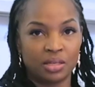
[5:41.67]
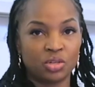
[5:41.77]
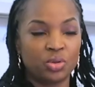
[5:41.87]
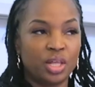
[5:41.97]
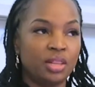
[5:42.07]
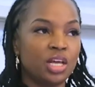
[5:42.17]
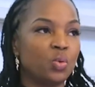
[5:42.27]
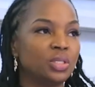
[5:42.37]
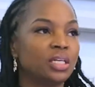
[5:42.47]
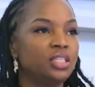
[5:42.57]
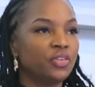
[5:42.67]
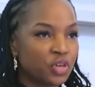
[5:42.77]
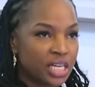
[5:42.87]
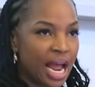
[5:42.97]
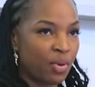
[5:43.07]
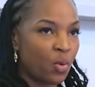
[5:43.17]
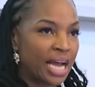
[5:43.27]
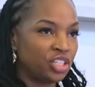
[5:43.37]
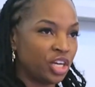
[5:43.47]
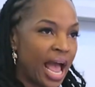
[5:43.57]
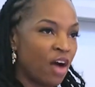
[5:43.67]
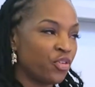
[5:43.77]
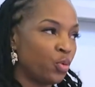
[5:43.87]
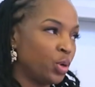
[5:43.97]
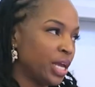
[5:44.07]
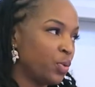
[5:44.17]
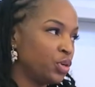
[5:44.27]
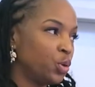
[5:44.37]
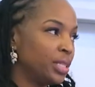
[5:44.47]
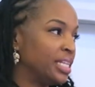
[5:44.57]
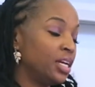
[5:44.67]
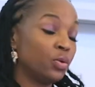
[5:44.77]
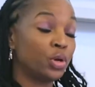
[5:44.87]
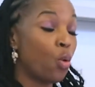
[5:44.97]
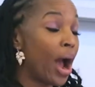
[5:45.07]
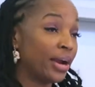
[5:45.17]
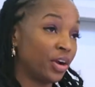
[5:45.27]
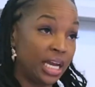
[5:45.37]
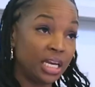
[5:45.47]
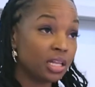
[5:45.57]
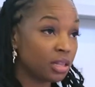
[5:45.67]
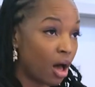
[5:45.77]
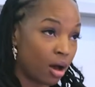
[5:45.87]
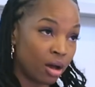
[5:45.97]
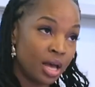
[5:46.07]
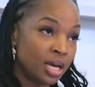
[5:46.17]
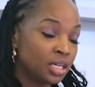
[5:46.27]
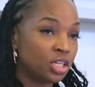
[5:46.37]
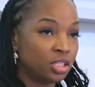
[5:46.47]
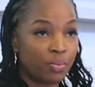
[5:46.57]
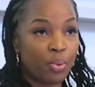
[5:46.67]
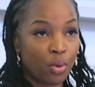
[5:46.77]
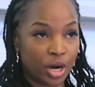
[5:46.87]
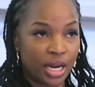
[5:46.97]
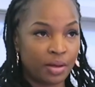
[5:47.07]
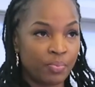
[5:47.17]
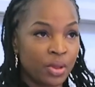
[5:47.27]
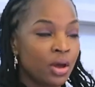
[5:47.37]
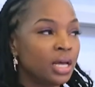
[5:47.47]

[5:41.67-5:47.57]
So then there was a different type of rationale for what they were doing that didn't require any law to support it,